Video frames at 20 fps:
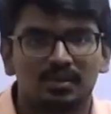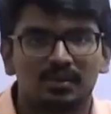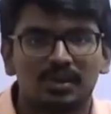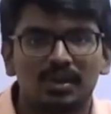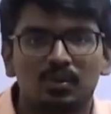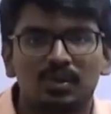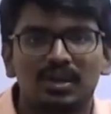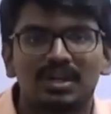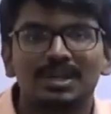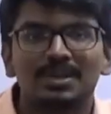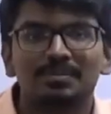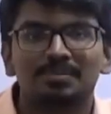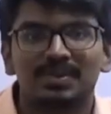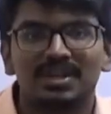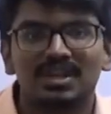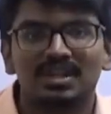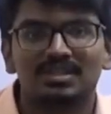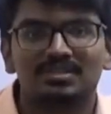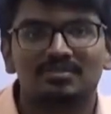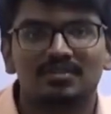okay, only
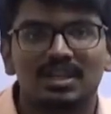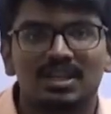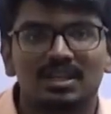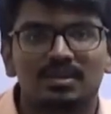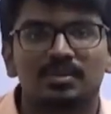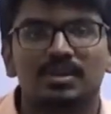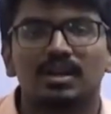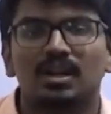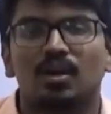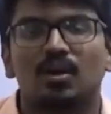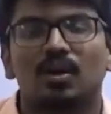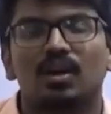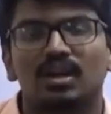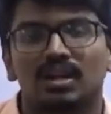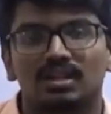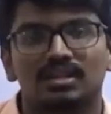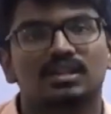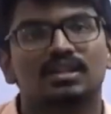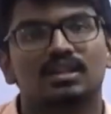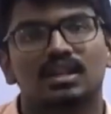P is variable, all
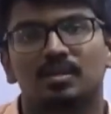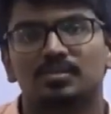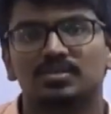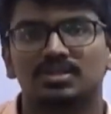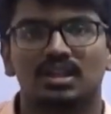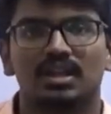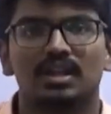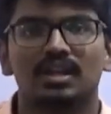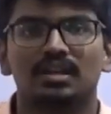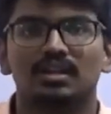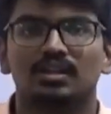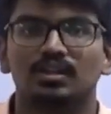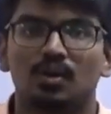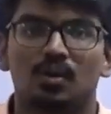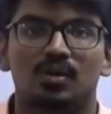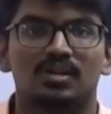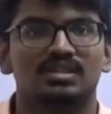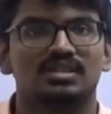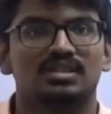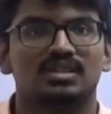other terms are
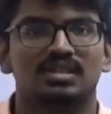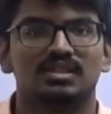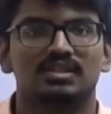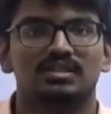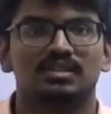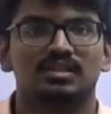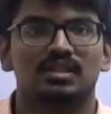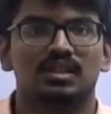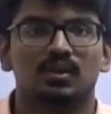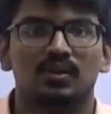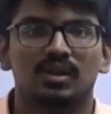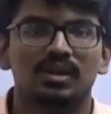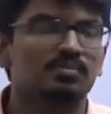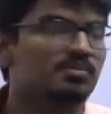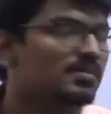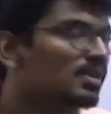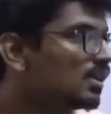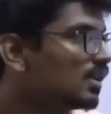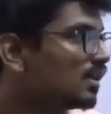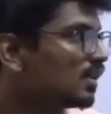constants, okay.
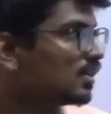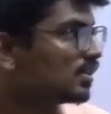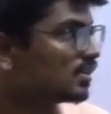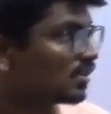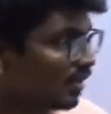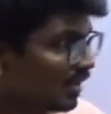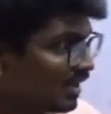So